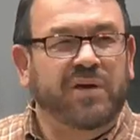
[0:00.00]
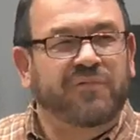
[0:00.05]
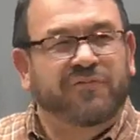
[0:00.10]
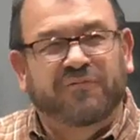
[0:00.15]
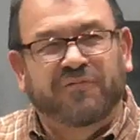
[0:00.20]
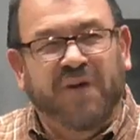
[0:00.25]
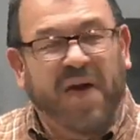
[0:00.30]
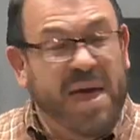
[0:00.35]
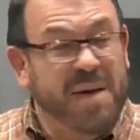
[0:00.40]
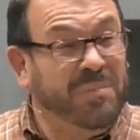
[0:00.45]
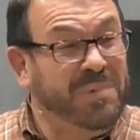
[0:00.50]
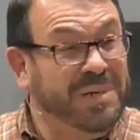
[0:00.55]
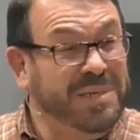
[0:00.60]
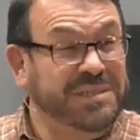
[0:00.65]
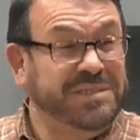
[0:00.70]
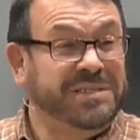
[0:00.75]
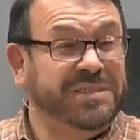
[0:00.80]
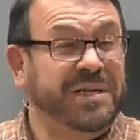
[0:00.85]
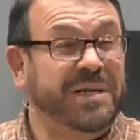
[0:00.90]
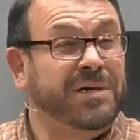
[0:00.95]

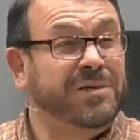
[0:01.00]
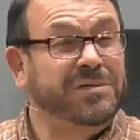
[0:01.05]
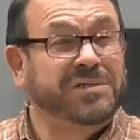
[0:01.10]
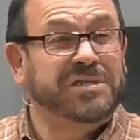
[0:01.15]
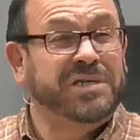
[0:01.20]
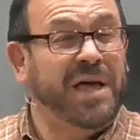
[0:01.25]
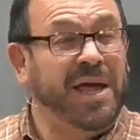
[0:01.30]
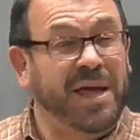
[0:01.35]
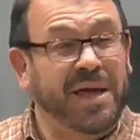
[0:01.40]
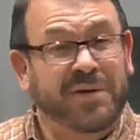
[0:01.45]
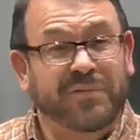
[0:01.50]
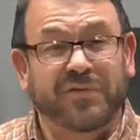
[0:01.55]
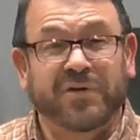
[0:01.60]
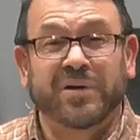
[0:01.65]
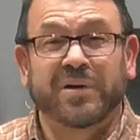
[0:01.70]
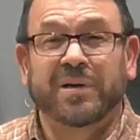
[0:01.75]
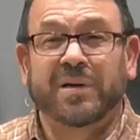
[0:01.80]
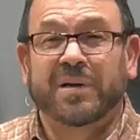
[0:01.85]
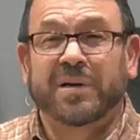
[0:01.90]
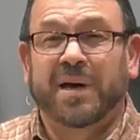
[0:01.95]
families that are saved,
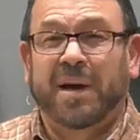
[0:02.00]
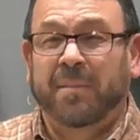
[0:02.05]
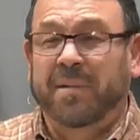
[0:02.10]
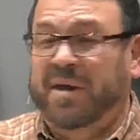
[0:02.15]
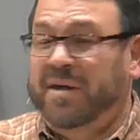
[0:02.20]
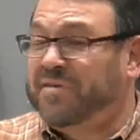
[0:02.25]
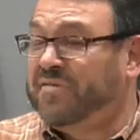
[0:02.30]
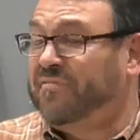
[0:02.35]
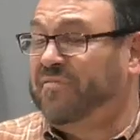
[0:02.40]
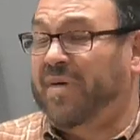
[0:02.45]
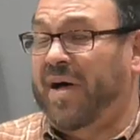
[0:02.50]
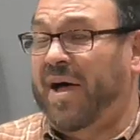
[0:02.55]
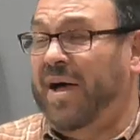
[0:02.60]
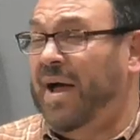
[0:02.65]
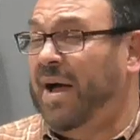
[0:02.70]
I mean, it's fine.